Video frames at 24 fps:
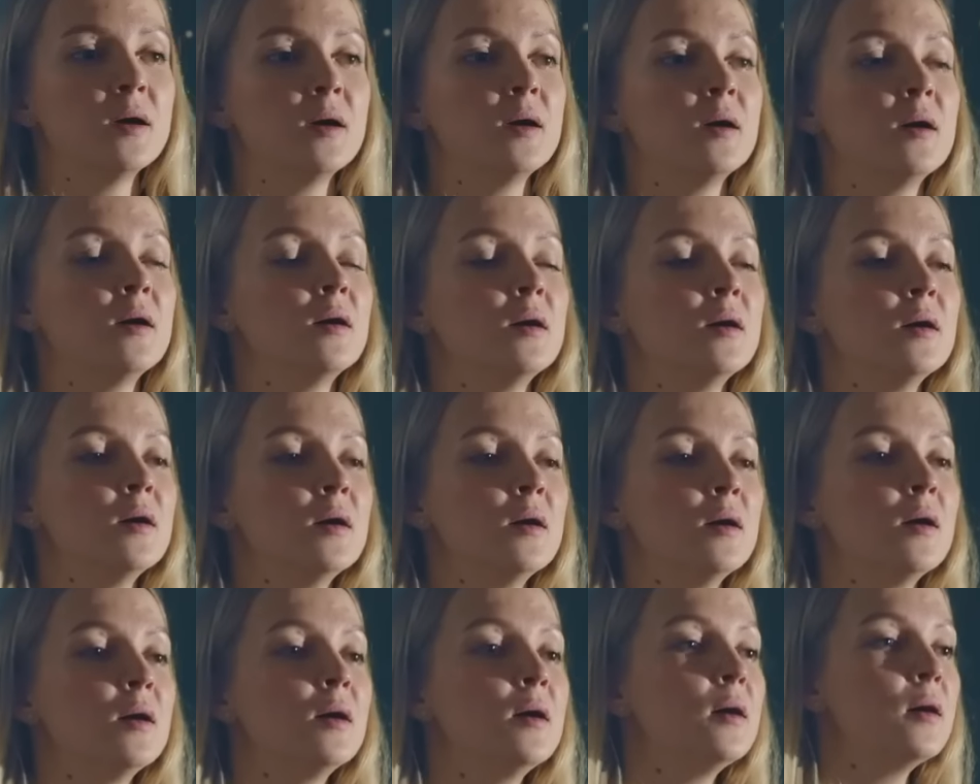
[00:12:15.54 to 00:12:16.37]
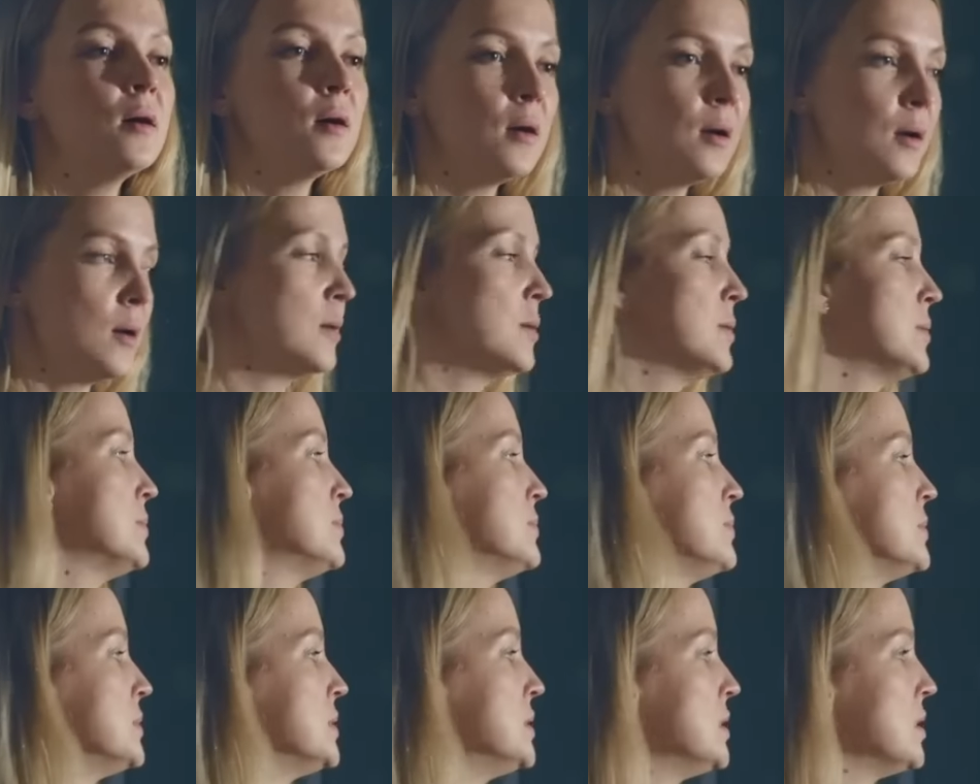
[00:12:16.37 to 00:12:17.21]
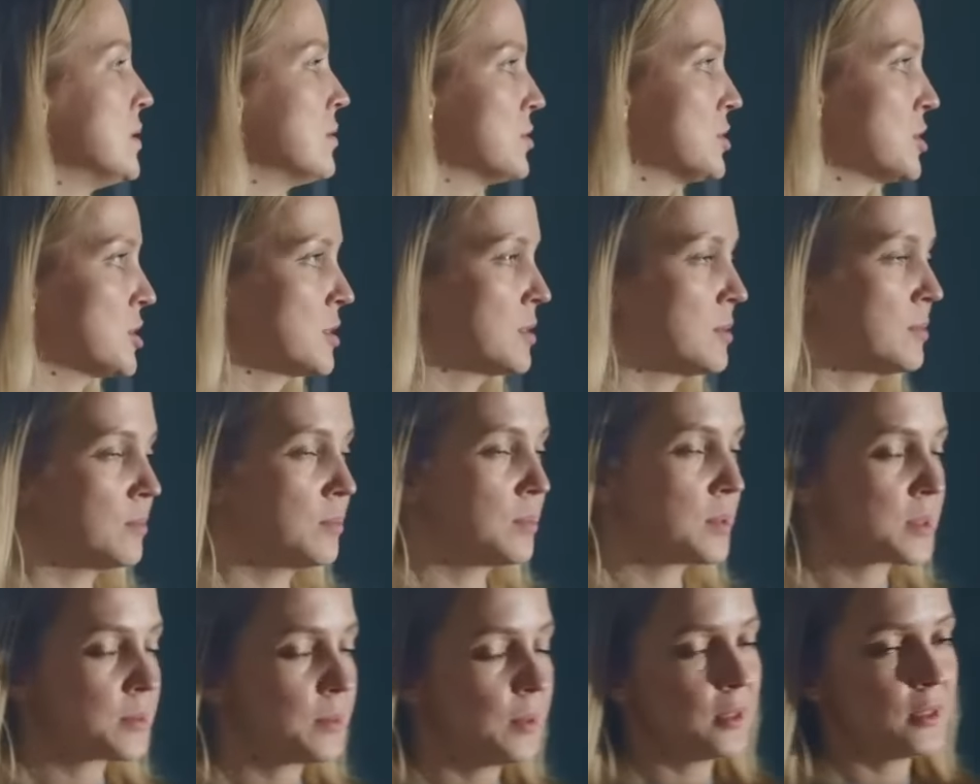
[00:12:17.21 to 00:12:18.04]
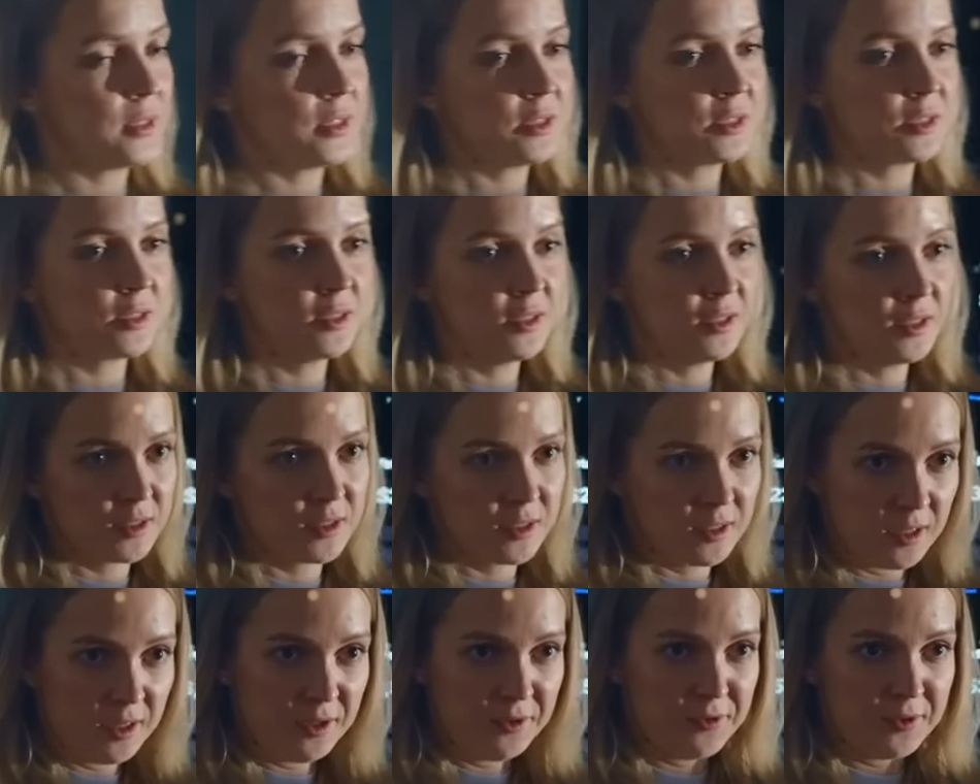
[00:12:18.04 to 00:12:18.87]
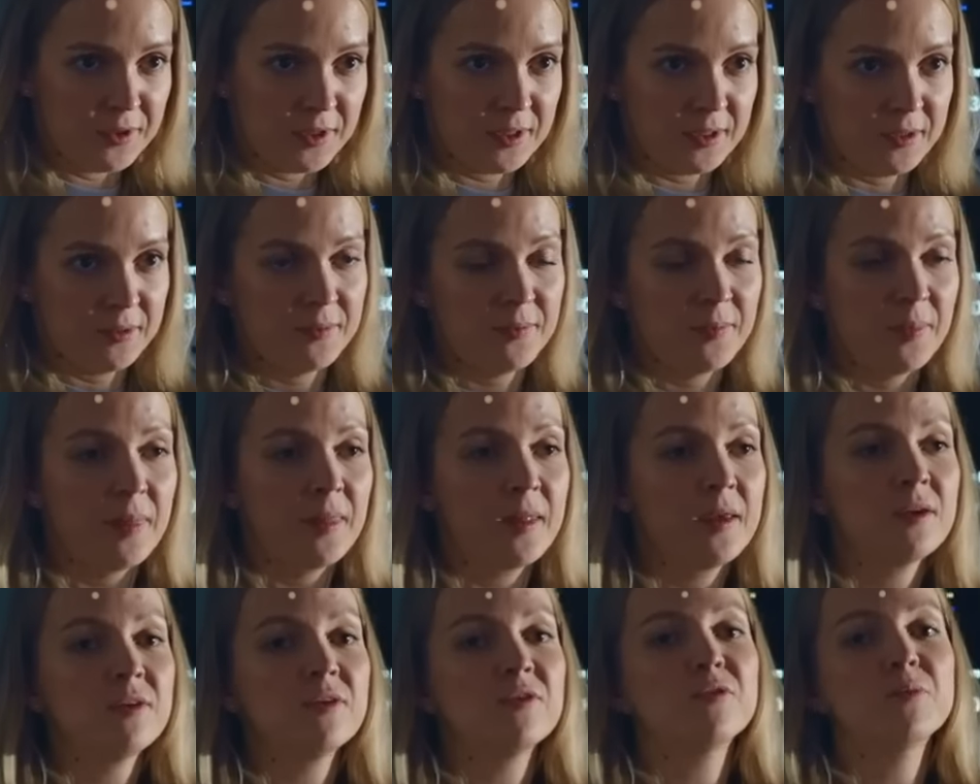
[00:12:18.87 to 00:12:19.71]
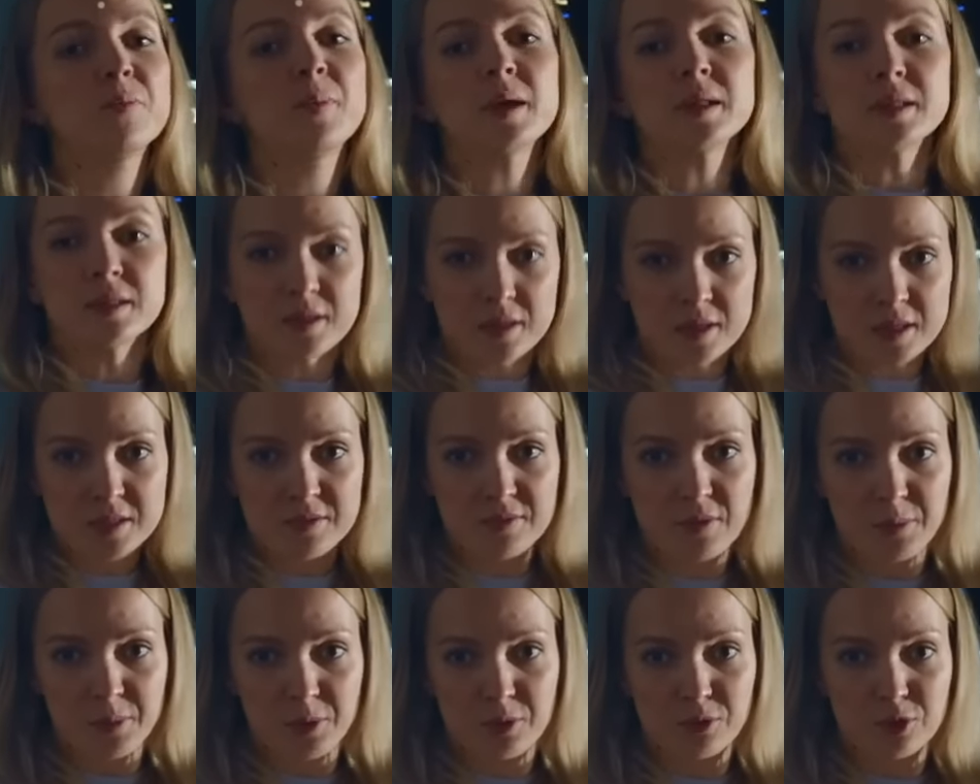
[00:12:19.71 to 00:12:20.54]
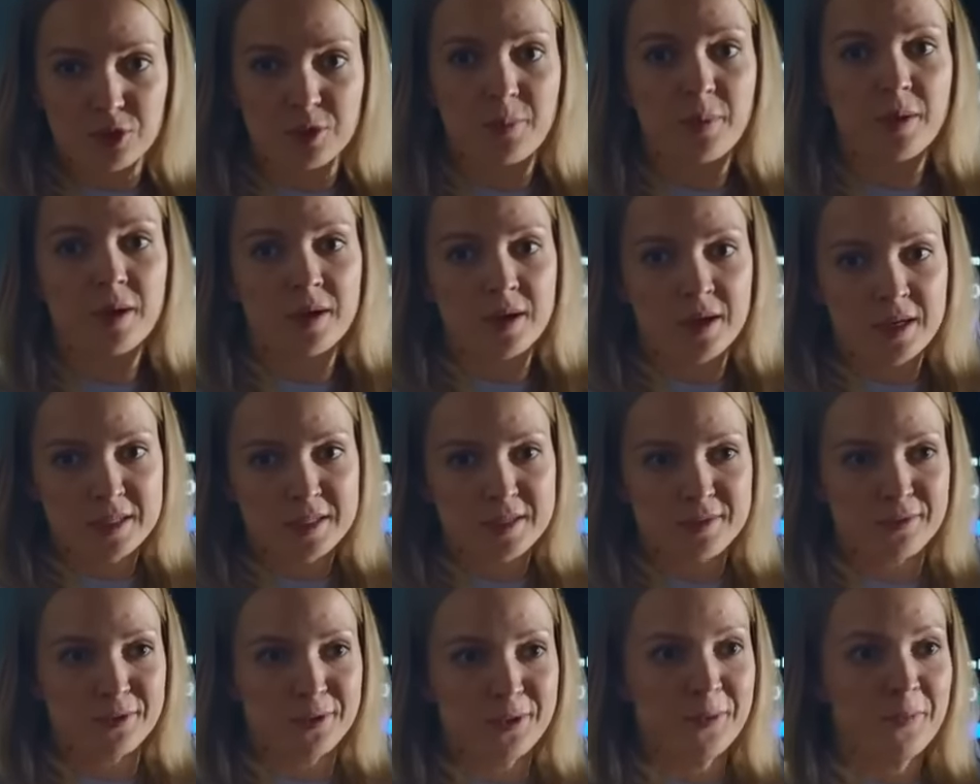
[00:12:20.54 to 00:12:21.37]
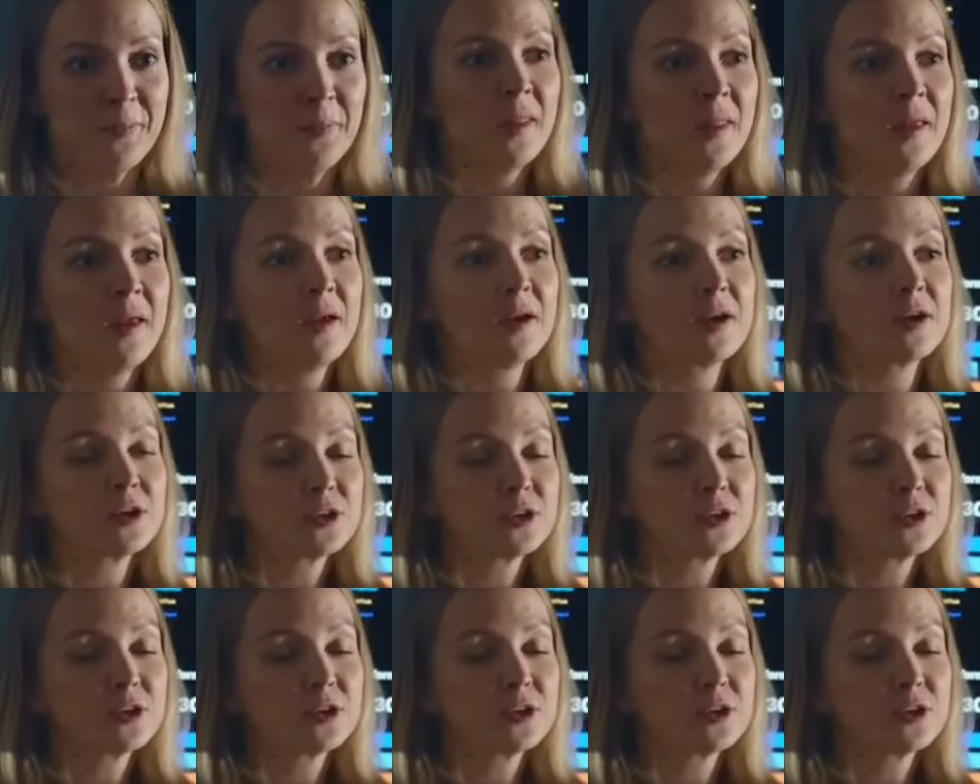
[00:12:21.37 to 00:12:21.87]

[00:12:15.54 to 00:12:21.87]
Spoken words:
be doing something. Be patient, sit on your hands, wait for your fat pitch. And when you find something you